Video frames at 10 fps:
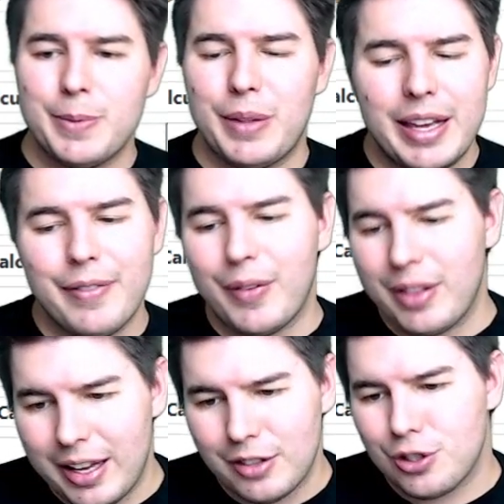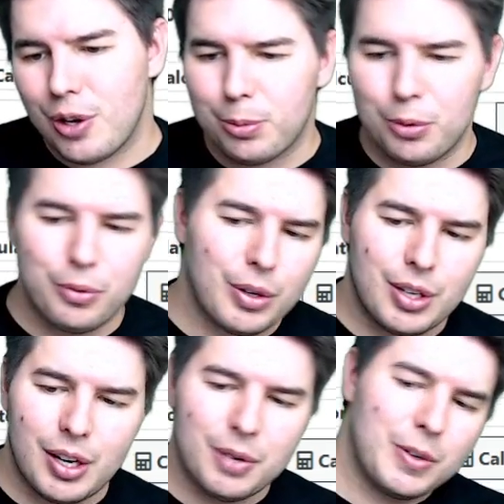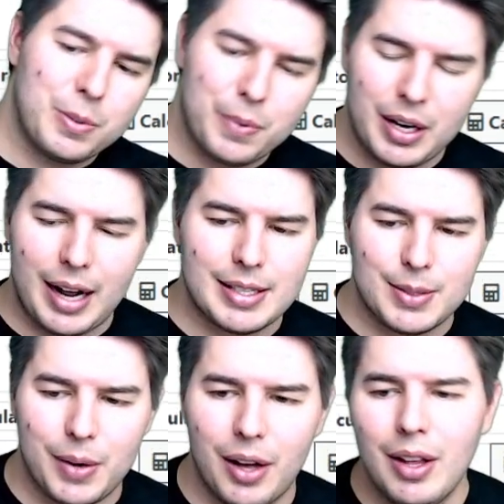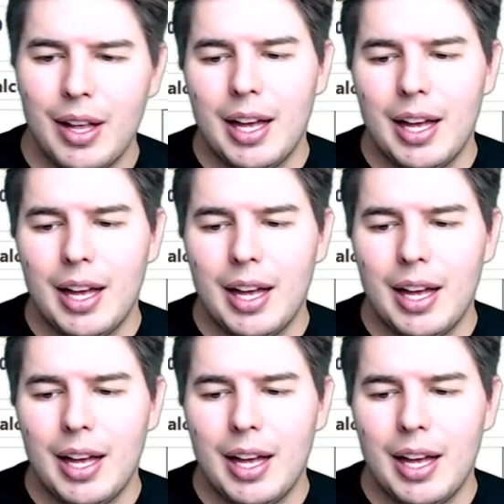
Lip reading: but they give everything indestructible for a turn, which is pretty nice as well.